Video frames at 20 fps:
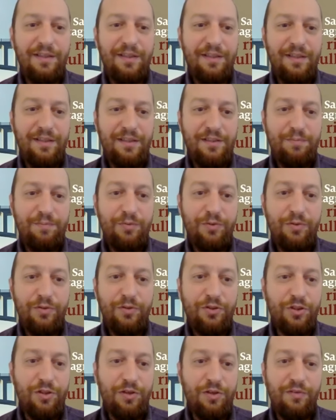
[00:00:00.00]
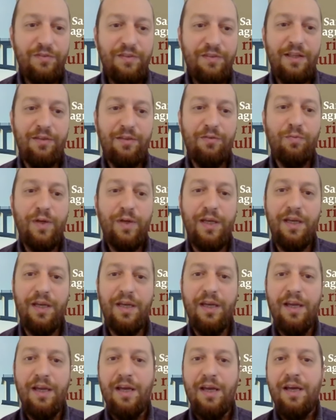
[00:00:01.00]
this book shows that
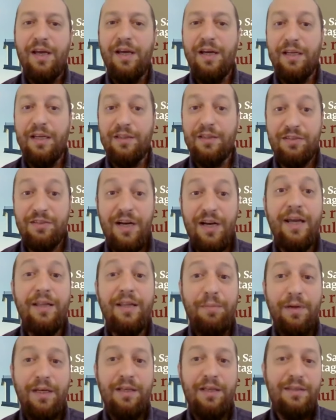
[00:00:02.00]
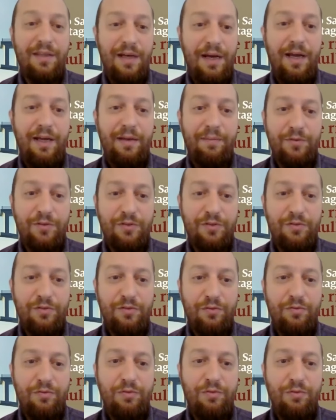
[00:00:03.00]
we tried many times
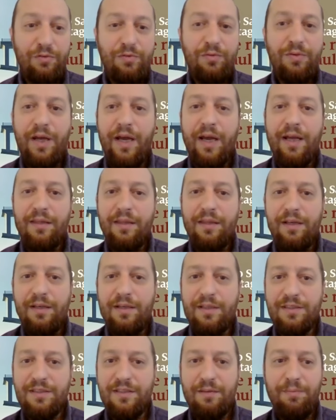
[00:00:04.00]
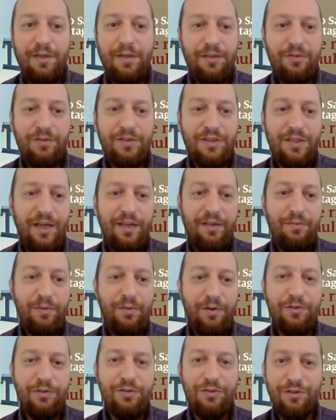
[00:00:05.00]
to do that. And as Alberto said,
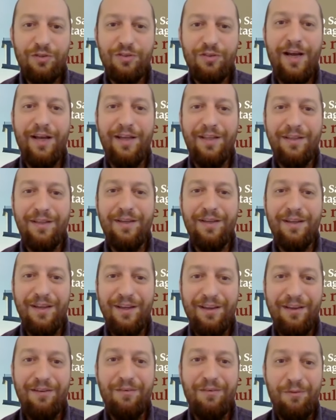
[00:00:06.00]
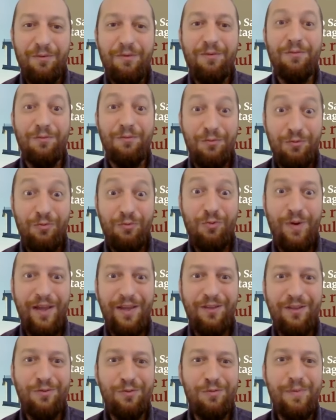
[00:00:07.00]
we also tried
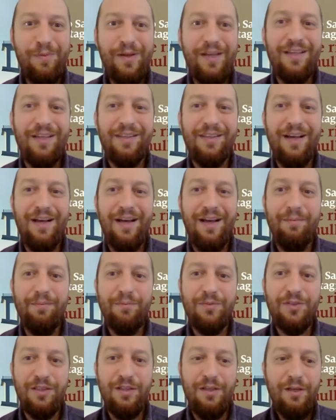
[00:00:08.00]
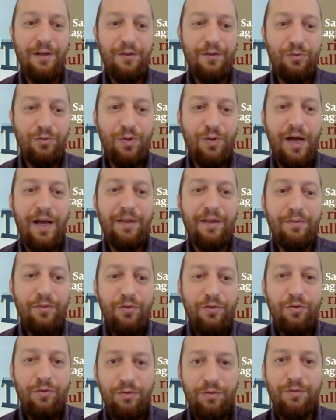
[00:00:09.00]
way too many times to
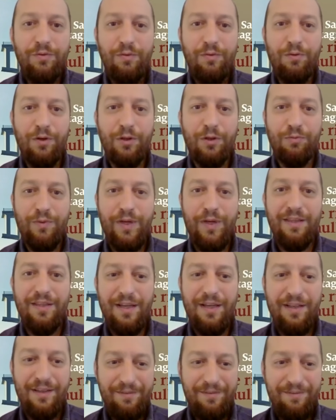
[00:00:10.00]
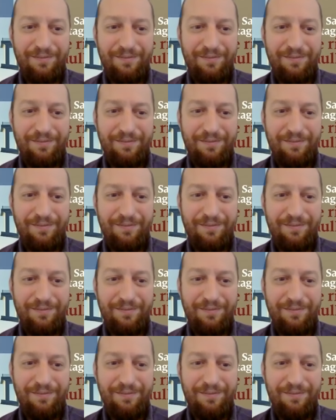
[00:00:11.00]
undo what we had done.